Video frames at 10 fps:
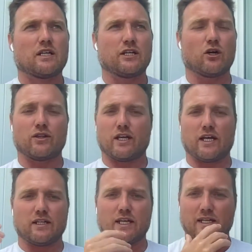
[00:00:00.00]
You know, and
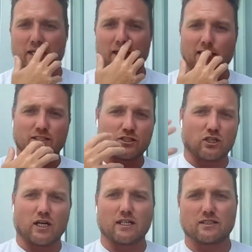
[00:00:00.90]
again,
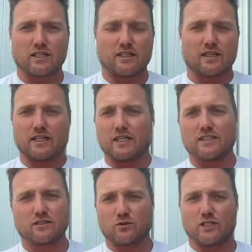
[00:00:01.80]
SSRIs, like the thing
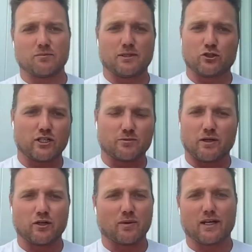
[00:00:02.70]
is, I mean, to be
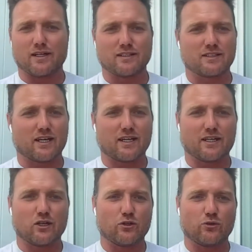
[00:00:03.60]
transparent about it, it's like,
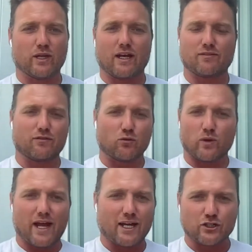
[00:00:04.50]
you know, you can have different
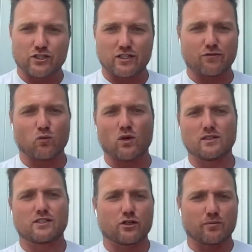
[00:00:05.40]
reactions to different
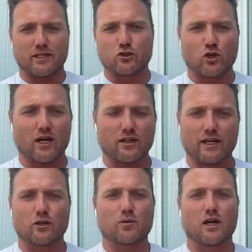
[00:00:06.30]
ones. There can be a trial and
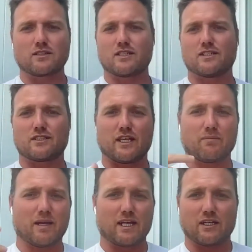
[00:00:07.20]
error process. They
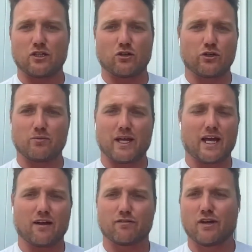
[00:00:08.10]
may, you know, you
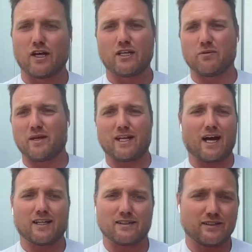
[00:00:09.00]
may
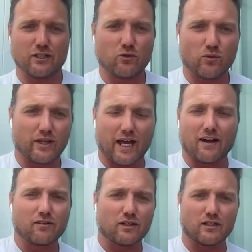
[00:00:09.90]
not, you know, really
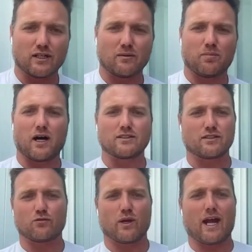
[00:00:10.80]
have a
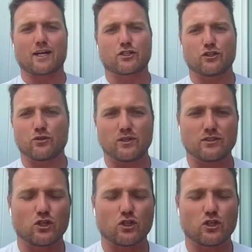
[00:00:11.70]
positive reaction to it.